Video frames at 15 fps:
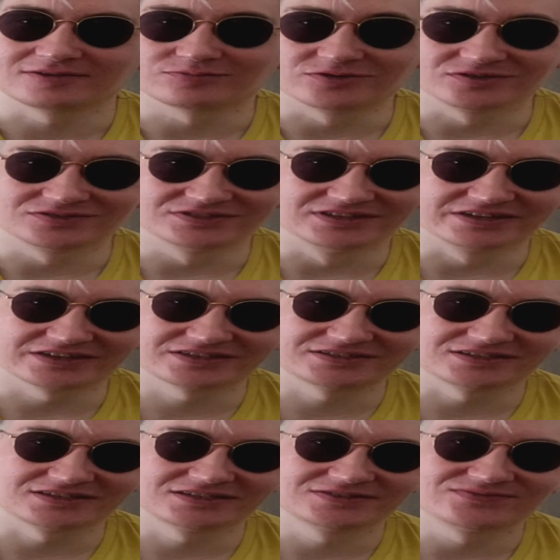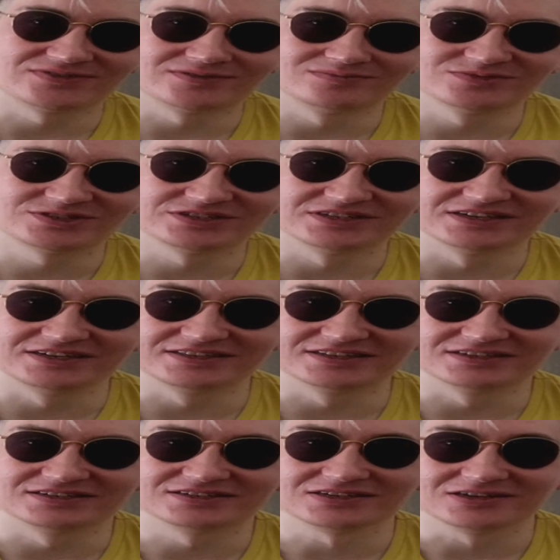protects us from
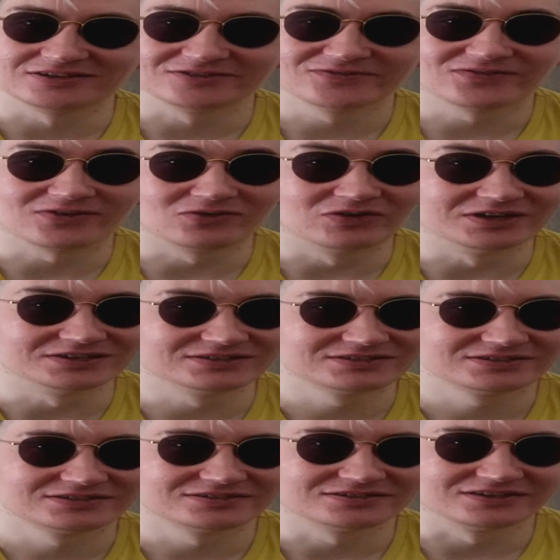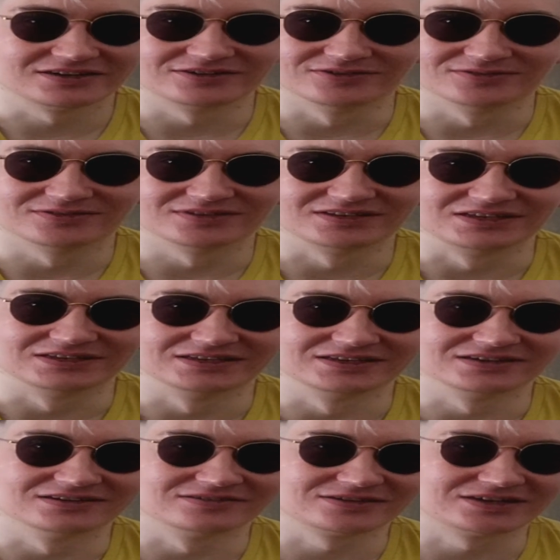Satan's influence. I don't think
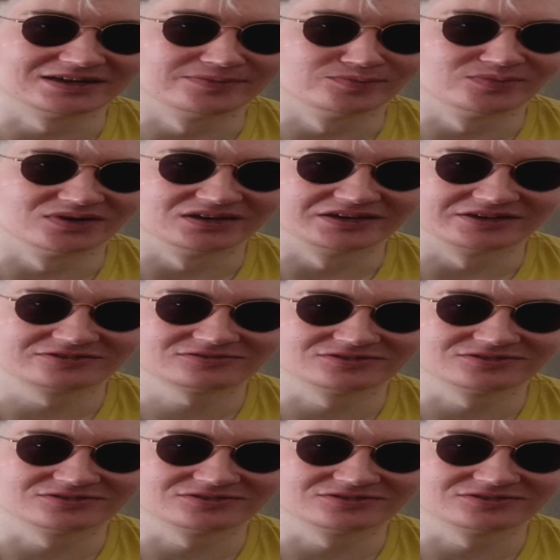he can mind